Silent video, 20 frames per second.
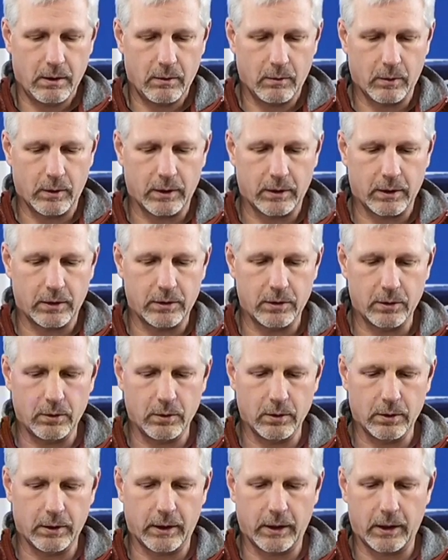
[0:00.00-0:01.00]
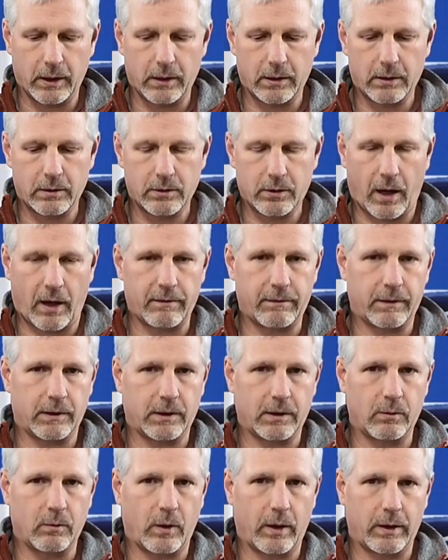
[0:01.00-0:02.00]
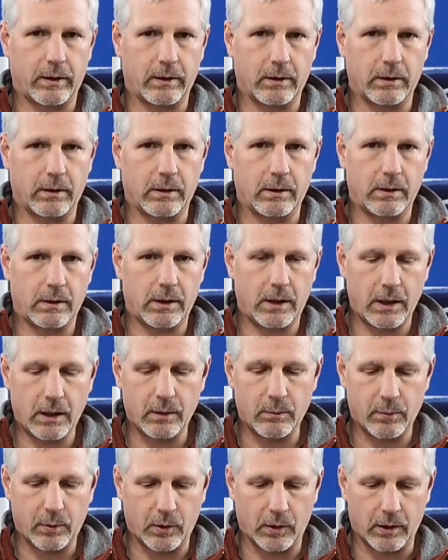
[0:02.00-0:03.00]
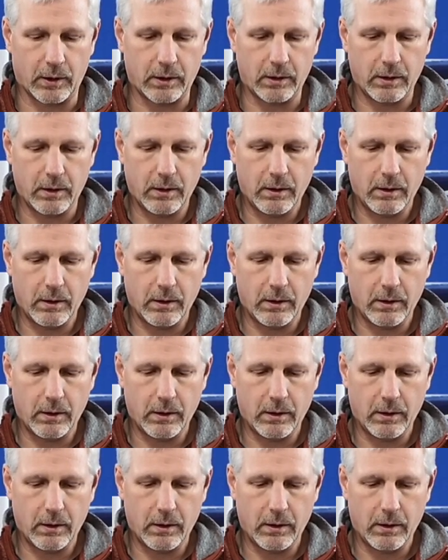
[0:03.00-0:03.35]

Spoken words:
with a dual link traffic and weather input,